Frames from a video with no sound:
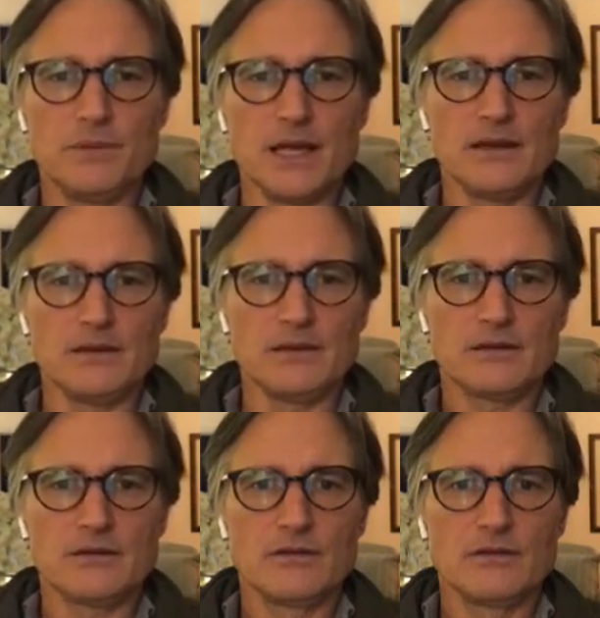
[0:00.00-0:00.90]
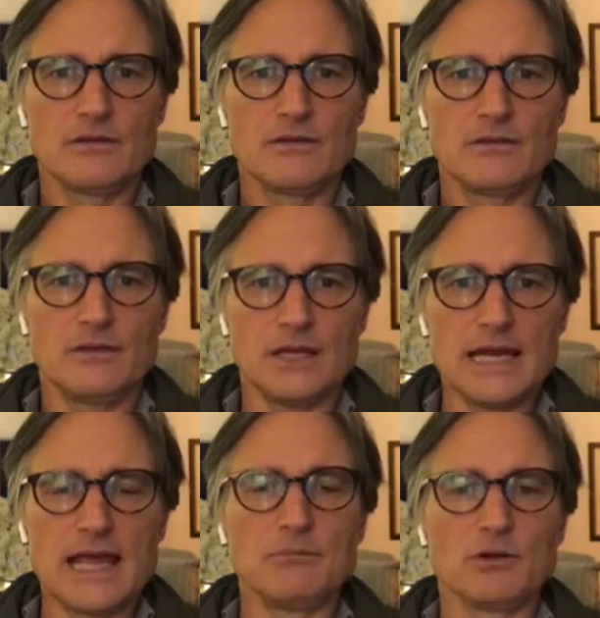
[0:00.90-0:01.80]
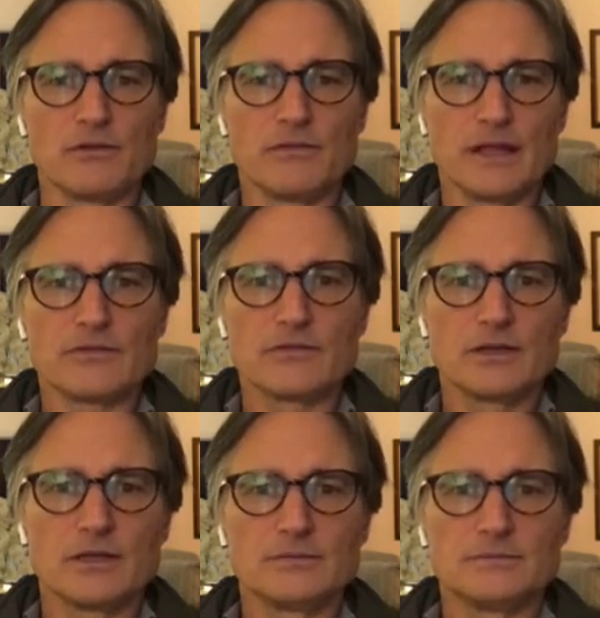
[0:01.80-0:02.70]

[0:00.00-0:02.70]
been the enabler of this.